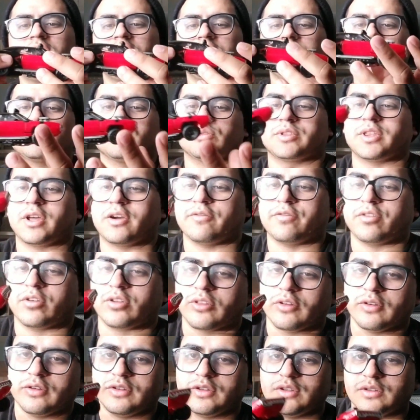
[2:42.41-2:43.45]
So without
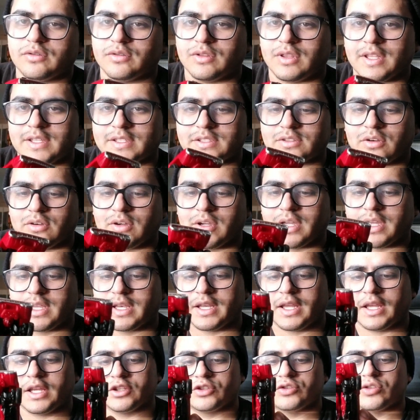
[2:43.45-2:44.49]
further ado, let's go ahead
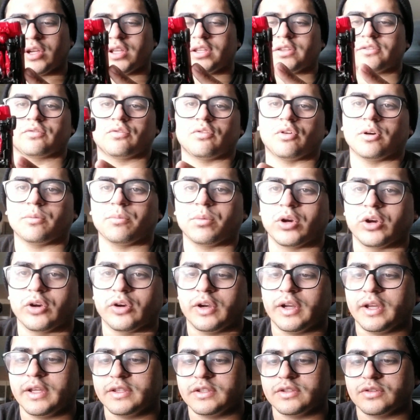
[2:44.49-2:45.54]
and transform her
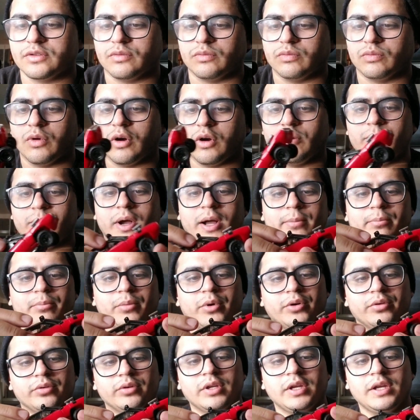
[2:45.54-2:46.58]
into robot
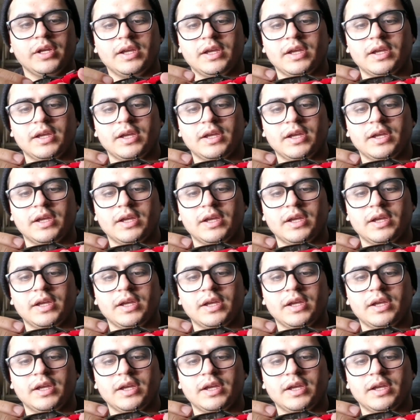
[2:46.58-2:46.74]
mode.